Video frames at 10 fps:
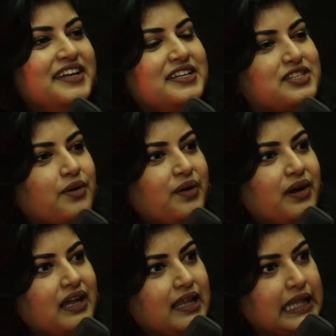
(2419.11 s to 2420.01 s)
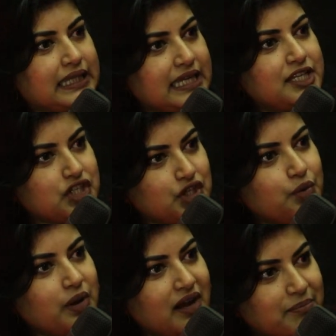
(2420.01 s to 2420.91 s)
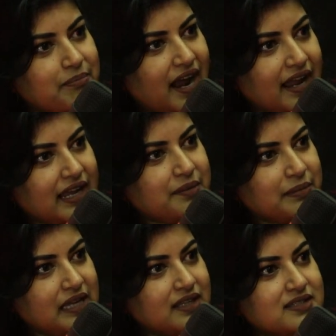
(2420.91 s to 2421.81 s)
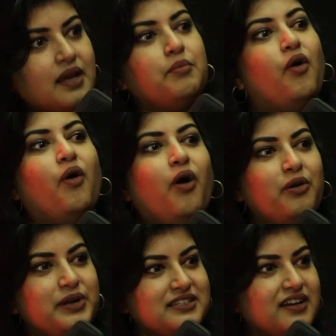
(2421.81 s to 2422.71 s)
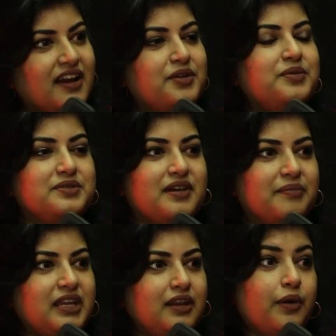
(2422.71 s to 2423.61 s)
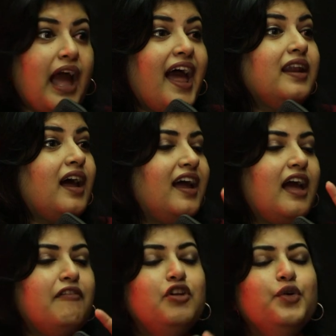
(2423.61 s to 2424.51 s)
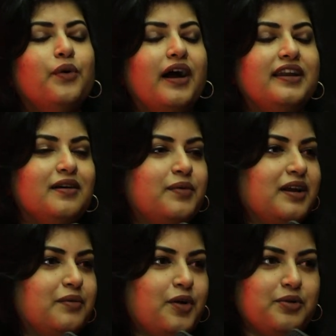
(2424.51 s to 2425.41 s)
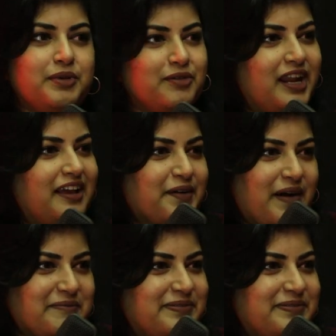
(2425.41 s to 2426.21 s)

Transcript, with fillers: So these two combined means I'm always trying to do something new. And I have no idea what I want to be when I grow up.